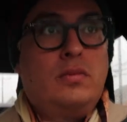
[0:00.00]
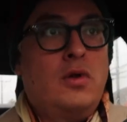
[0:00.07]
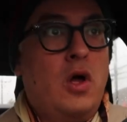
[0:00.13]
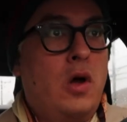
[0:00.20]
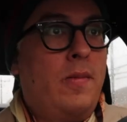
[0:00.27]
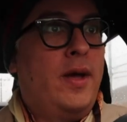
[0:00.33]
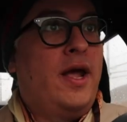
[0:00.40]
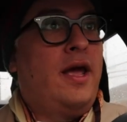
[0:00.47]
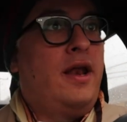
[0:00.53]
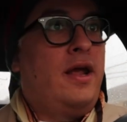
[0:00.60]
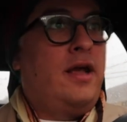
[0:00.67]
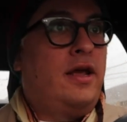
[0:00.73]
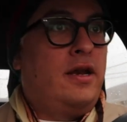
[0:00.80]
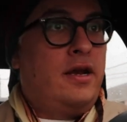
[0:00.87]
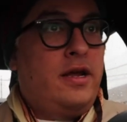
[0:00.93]
Oh my God, I
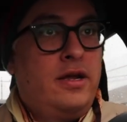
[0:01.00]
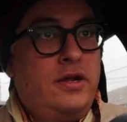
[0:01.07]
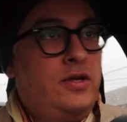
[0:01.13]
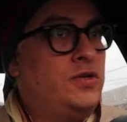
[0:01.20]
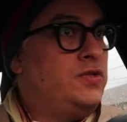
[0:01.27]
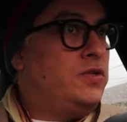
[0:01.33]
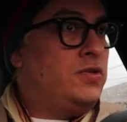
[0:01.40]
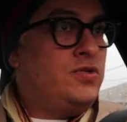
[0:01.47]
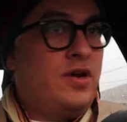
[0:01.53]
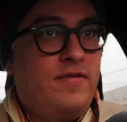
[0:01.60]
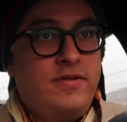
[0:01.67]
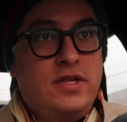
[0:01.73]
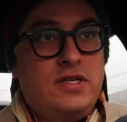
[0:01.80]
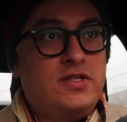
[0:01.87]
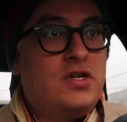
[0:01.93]
gotta get used to
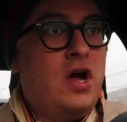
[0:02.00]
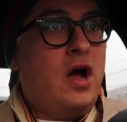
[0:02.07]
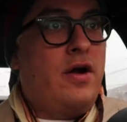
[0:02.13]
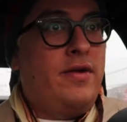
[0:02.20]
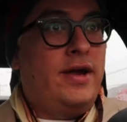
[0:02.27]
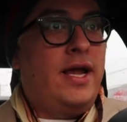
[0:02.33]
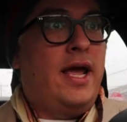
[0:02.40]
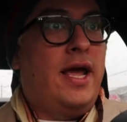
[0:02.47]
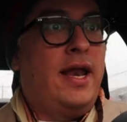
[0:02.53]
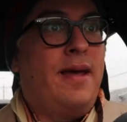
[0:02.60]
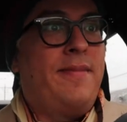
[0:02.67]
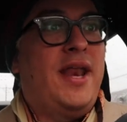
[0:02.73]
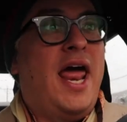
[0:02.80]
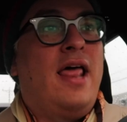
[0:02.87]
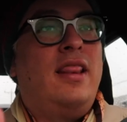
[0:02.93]
driving this car again.
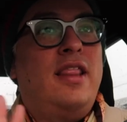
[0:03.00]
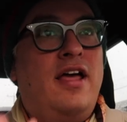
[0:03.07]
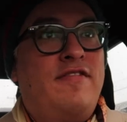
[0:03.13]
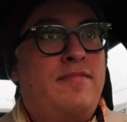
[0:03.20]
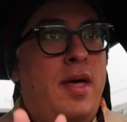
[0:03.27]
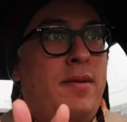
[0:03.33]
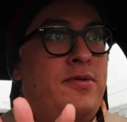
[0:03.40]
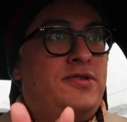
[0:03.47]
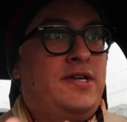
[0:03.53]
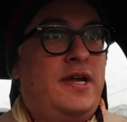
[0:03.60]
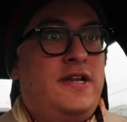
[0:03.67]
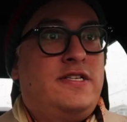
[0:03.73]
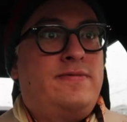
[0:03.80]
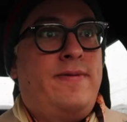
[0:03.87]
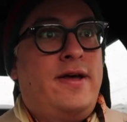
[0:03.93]
I mean, I love my
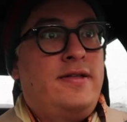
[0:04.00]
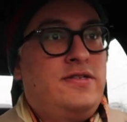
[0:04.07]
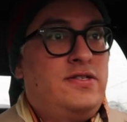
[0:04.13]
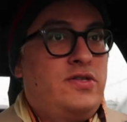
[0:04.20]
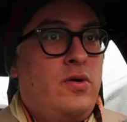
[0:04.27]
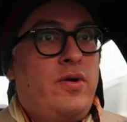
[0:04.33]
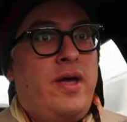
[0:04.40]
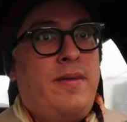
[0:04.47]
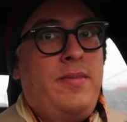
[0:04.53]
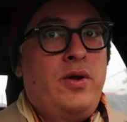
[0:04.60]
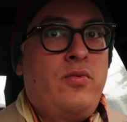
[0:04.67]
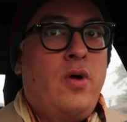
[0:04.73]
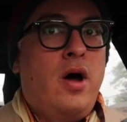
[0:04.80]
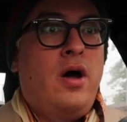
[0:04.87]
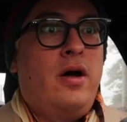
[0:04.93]
Mercedes-Benz, don't get me
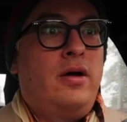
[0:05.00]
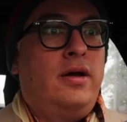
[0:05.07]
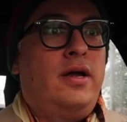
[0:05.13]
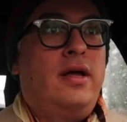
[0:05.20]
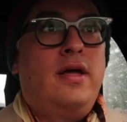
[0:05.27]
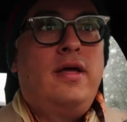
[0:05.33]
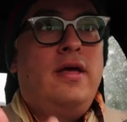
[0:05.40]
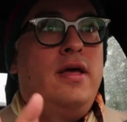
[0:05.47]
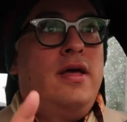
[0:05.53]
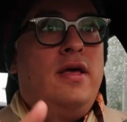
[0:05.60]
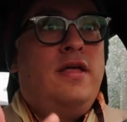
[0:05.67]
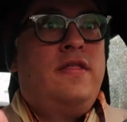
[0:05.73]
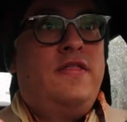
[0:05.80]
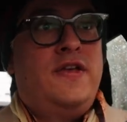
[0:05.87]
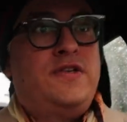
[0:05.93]
wrong.
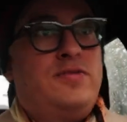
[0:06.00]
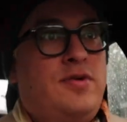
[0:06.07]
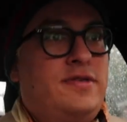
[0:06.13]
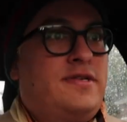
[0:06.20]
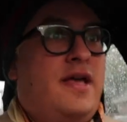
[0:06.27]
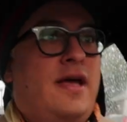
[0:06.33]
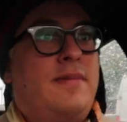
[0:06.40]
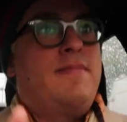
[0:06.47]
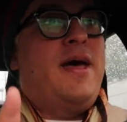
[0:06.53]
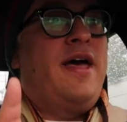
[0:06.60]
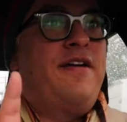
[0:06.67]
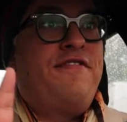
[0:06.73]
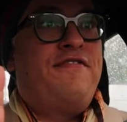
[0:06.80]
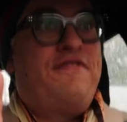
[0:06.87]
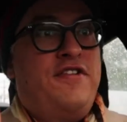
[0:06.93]
This was like
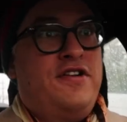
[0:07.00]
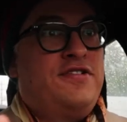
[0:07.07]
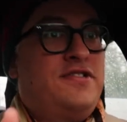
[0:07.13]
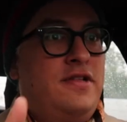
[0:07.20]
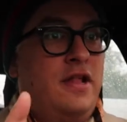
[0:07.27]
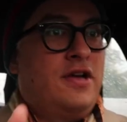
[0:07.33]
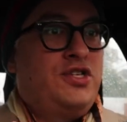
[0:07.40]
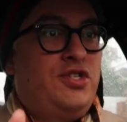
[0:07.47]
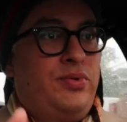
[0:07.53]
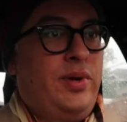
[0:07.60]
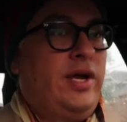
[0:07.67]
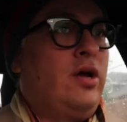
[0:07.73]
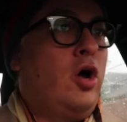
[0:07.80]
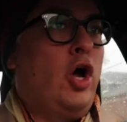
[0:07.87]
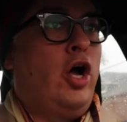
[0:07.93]
my first
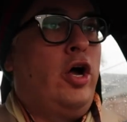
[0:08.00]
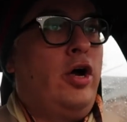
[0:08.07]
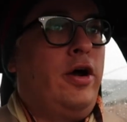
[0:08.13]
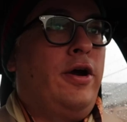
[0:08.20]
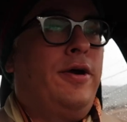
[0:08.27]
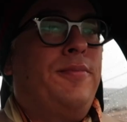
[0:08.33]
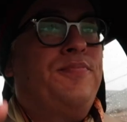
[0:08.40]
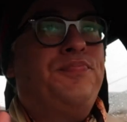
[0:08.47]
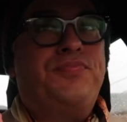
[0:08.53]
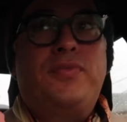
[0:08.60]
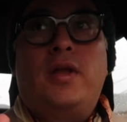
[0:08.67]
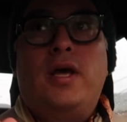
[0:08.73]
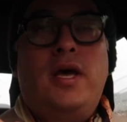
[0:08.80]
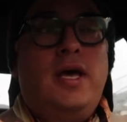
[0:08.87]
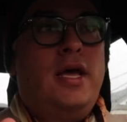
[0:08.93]
luxury car.
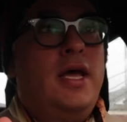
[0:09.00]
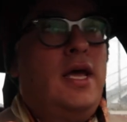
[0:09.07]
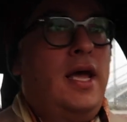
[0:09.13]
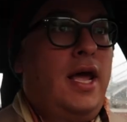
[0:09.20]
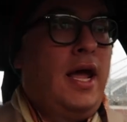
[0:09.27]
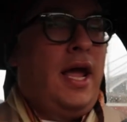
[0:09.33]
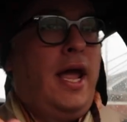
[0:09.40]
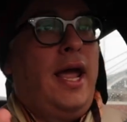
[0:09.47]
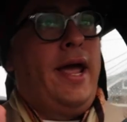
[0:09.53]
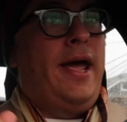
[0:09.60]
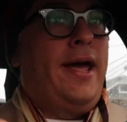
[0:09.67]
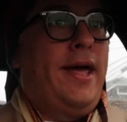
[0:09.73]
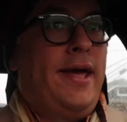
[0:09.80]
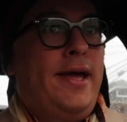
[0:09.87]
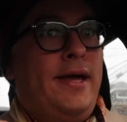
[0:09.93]

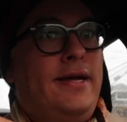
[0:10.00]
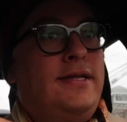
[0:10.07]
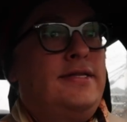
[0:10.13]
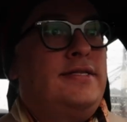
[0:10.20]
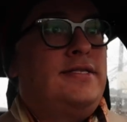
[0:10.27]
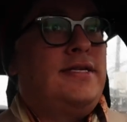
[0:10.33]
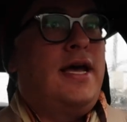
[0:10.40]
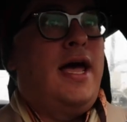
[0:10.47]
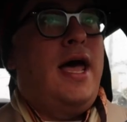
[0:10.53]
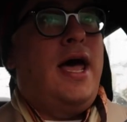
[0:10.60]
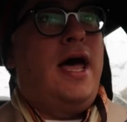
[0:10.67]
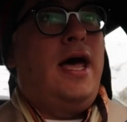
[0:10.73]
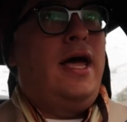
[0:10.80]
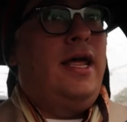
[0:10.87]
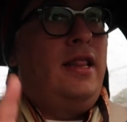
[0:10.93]
And
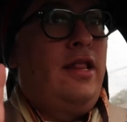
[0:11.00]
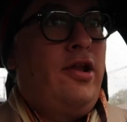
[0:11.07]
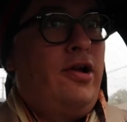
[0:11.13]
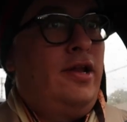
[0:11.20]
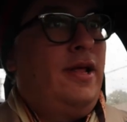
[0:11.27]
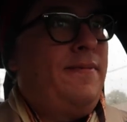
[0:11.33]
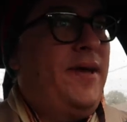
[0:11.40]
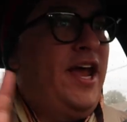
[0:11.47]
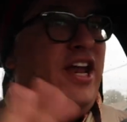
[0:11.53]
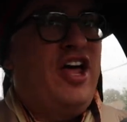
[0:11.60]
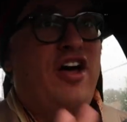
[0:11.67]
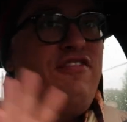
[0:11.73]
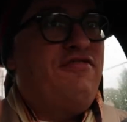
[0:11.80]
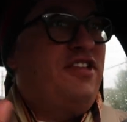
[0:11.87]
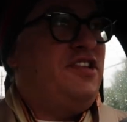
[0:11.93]
I literally paid
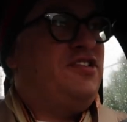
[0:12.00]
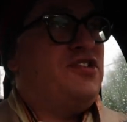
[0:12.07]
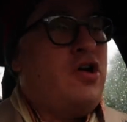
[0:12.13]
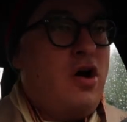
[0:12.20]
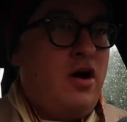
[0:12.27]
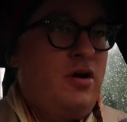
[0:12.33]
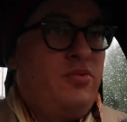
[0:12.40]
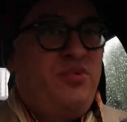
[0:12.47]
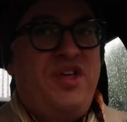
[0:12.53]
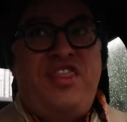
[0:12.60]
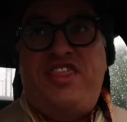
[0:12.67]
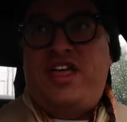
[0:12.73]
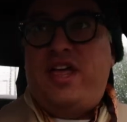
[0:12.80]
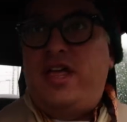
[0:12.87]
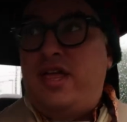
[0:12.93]
off this car
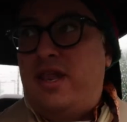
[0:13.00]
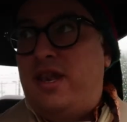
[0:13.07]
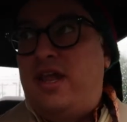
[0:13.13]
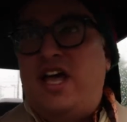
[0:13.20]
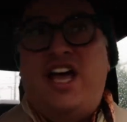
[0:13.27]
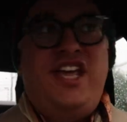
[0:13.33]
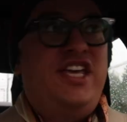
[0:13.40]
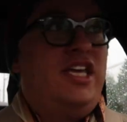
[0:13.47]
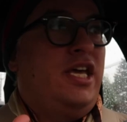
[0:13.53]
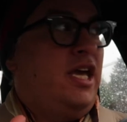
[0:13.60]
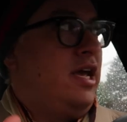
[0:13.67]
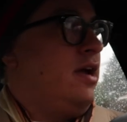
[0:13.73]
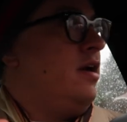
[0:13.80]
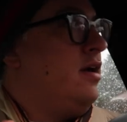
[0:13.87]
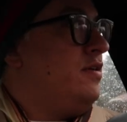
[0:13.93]
within a
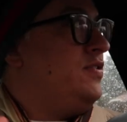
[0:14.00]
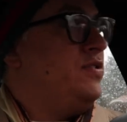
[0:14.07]
year.